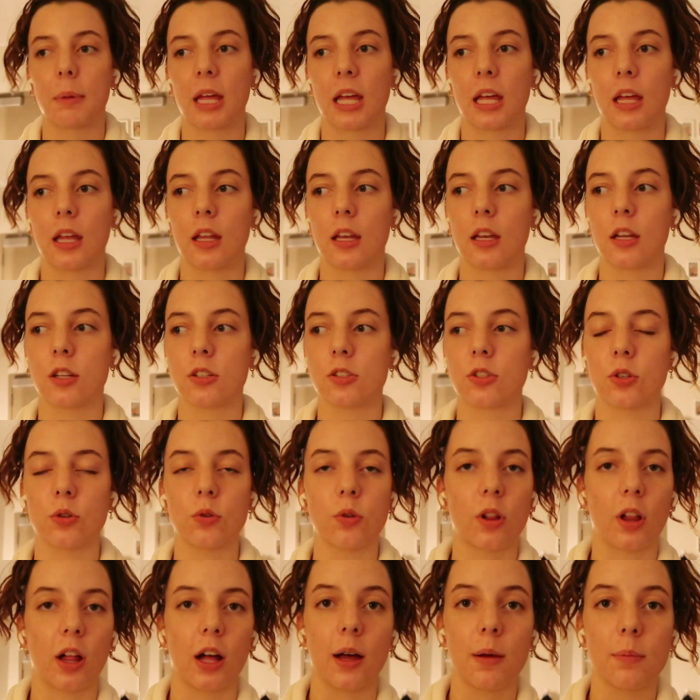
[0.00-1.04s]
in two
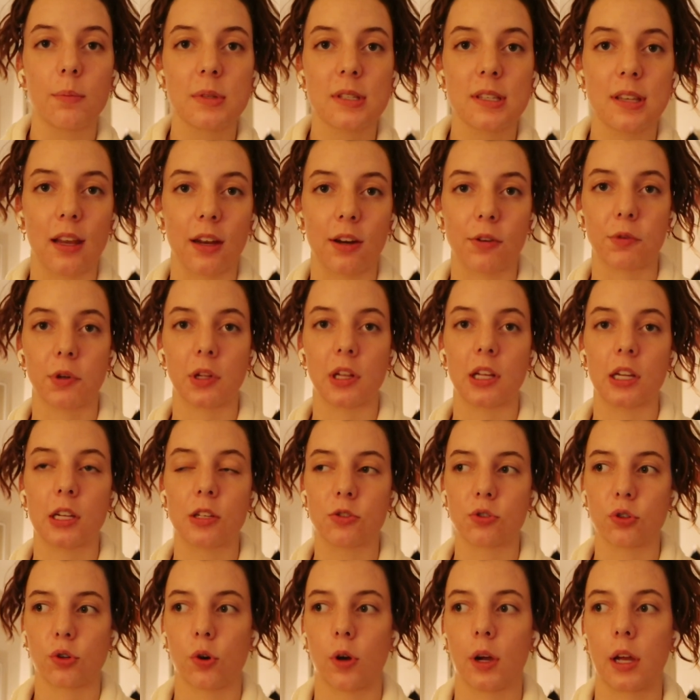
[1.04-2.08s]
clubs that I really
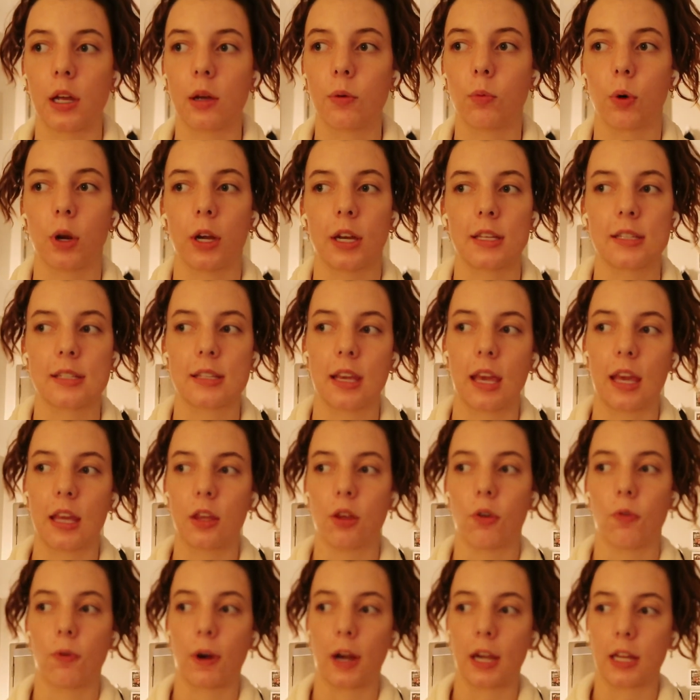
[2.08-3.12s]
enjoy. One is
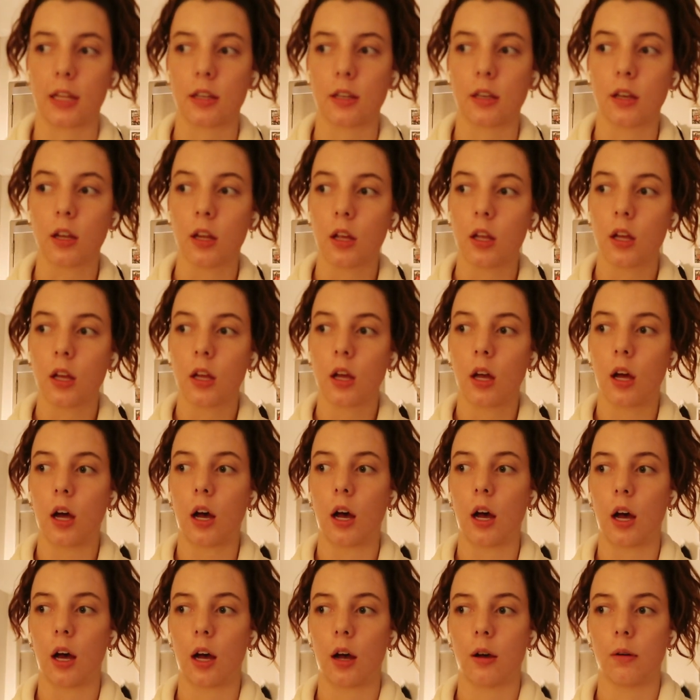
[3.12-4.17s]
KU Writing
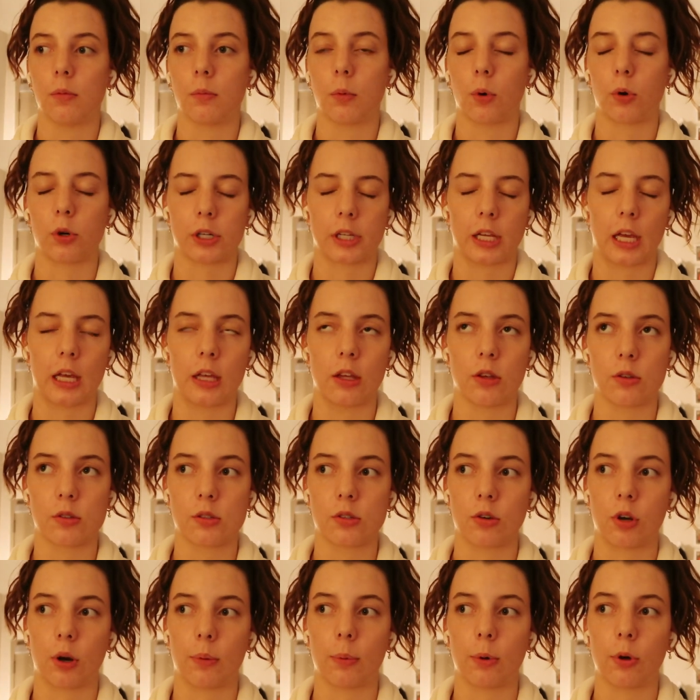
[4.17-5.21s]
um, or KU
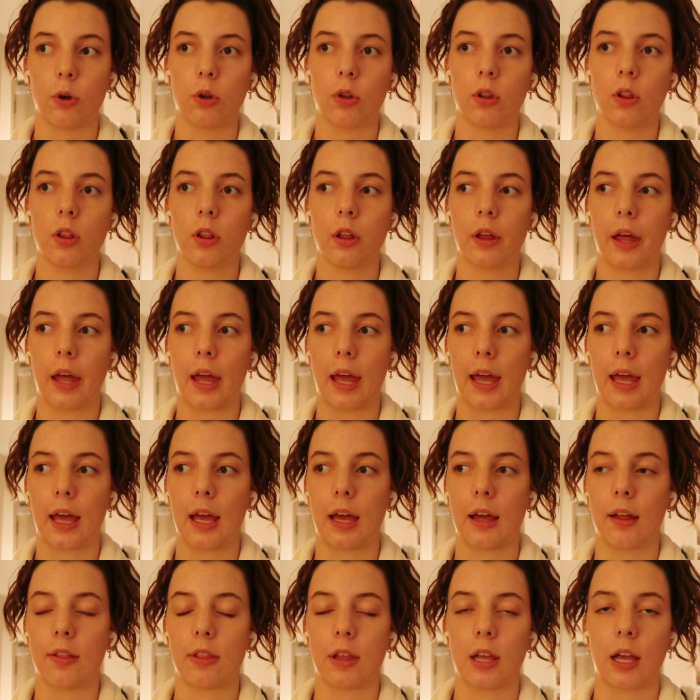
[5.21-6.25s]
Scribble
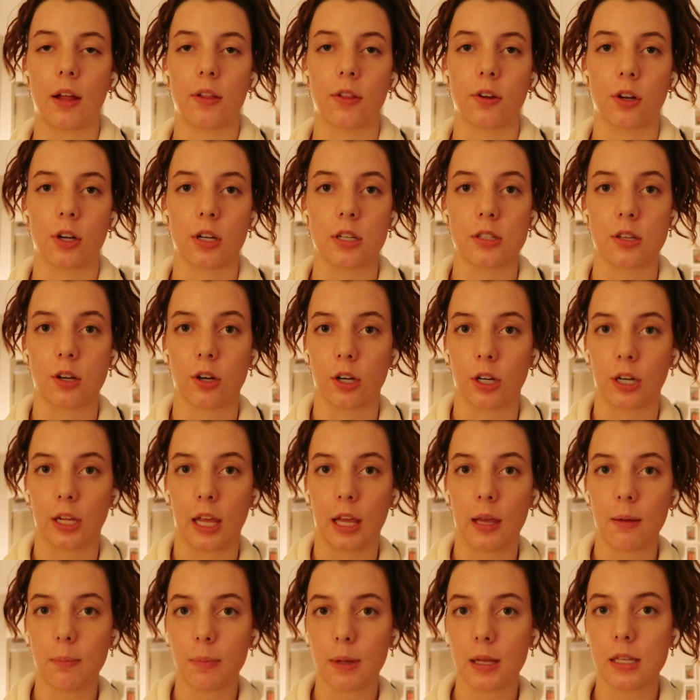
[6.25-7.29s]
and the other is Her
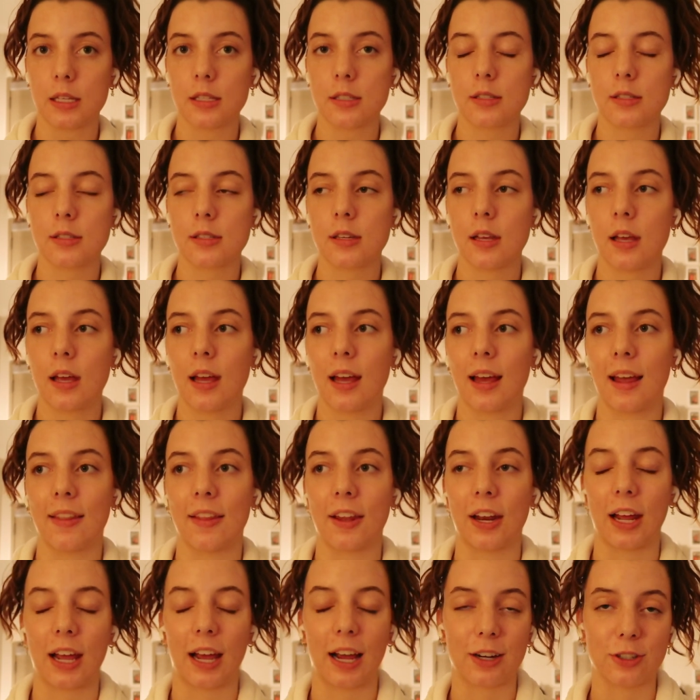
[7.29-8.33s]
Campus. And
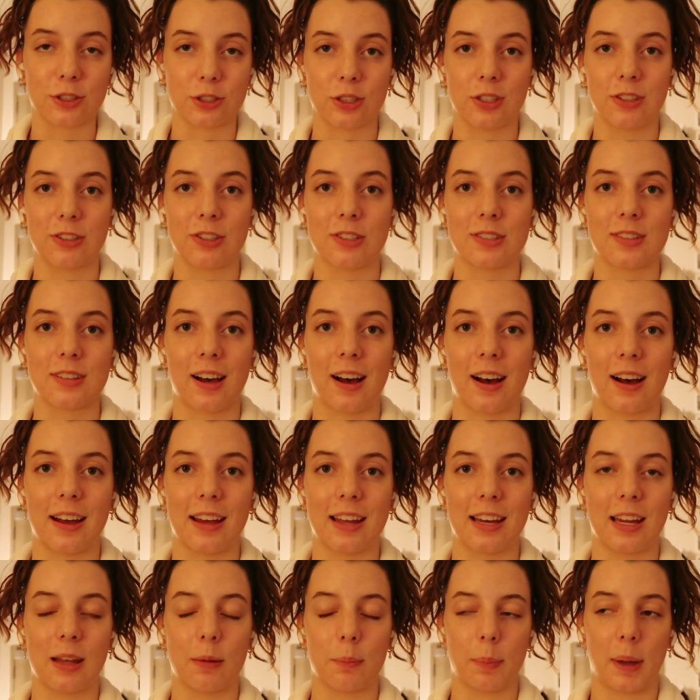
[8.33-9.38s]
then I actually just got
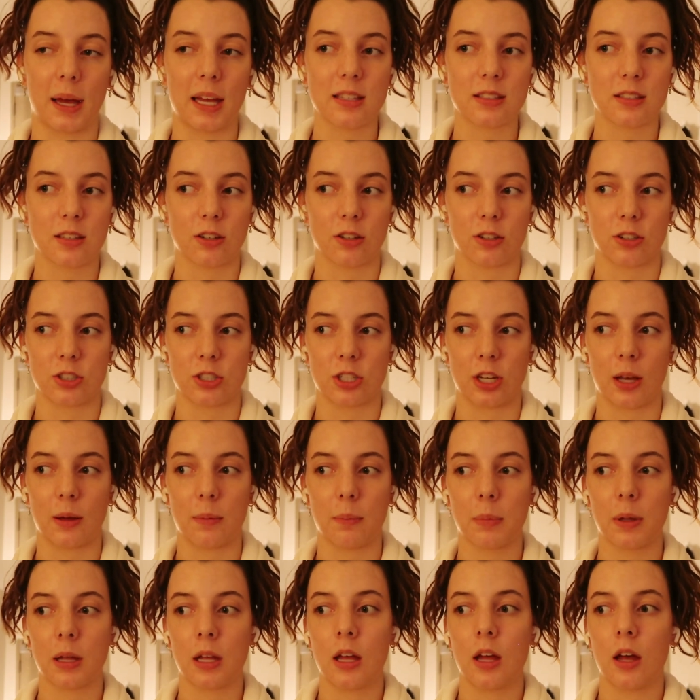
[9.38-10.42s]
an ambassadorship
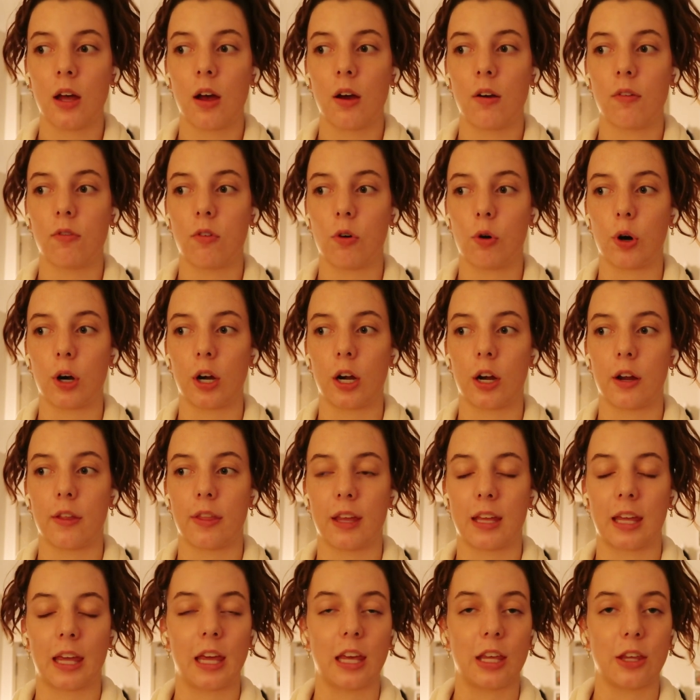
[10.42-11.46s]
for
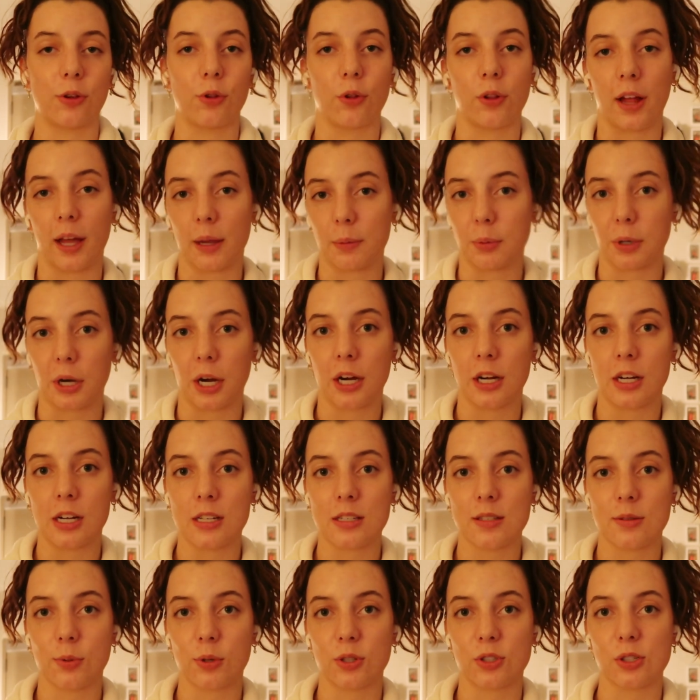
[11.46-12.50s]
the KU
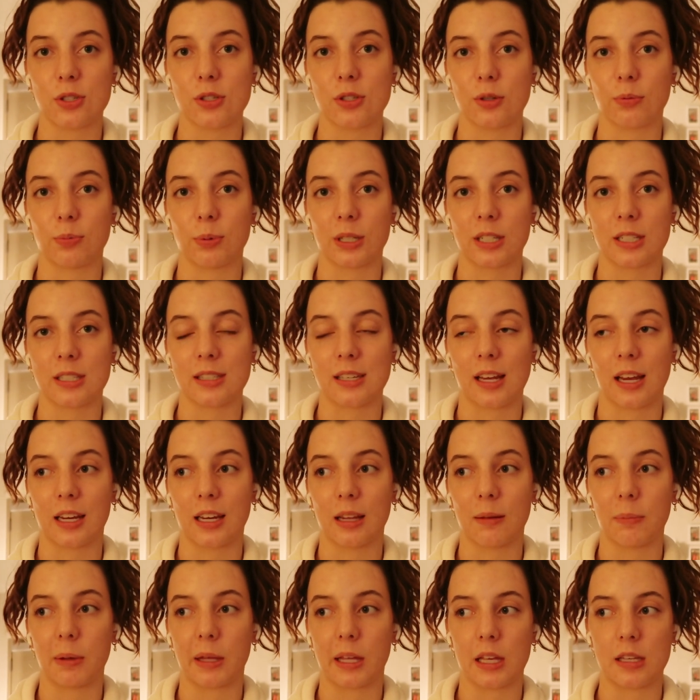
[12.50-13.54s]
libraries, which is super
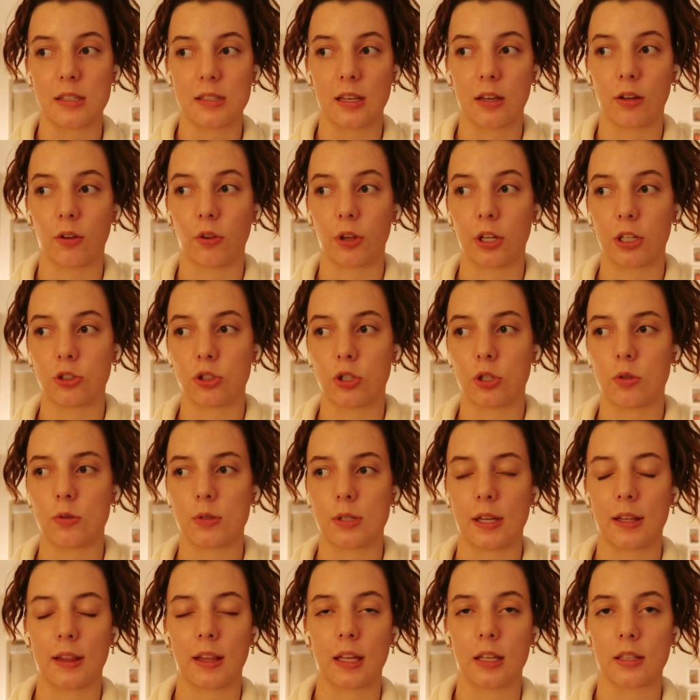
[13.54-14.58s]
exciting because they only choose,
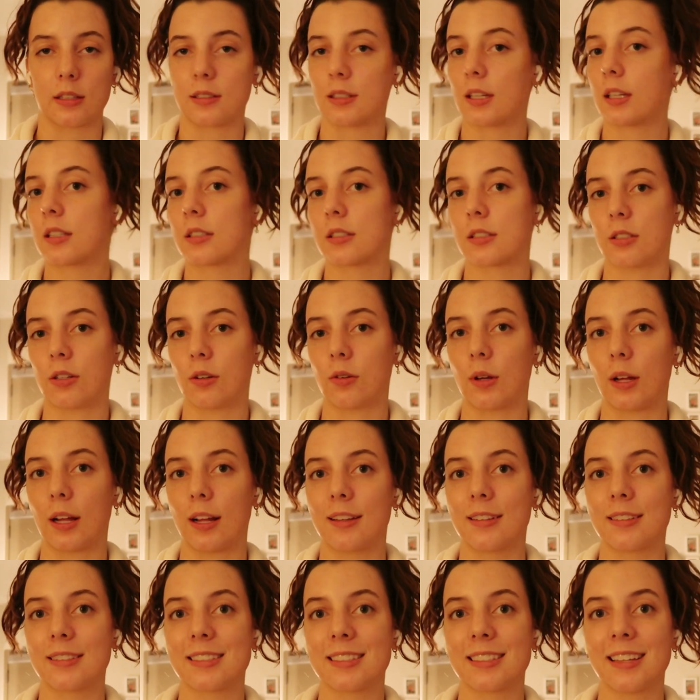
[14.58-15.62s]
I think, six
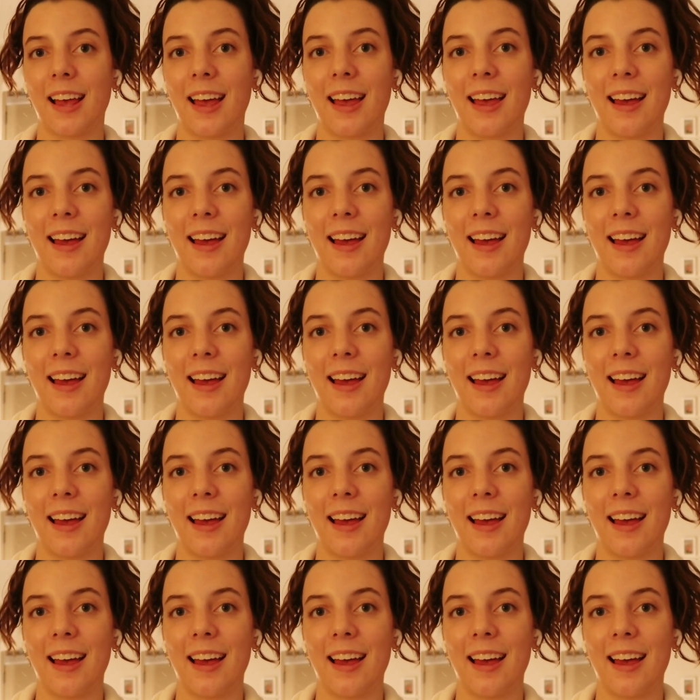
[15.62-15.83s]
students.